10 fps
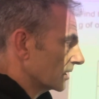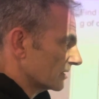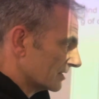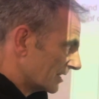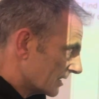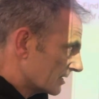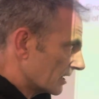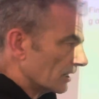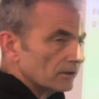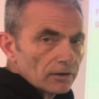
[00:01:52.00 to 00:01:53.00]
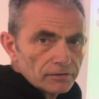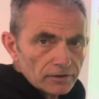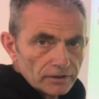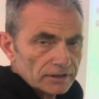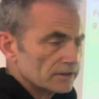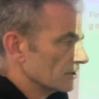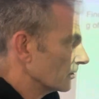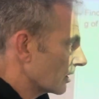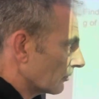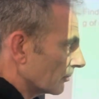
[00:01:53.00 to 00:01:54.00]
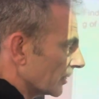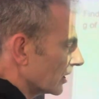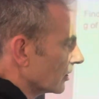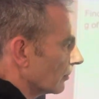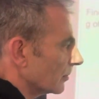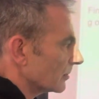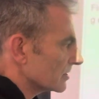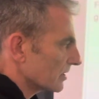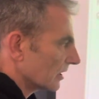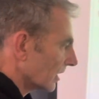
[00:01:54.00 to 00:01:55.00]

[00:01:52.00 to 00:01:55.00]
it's 16, not 32. That would be a common mistake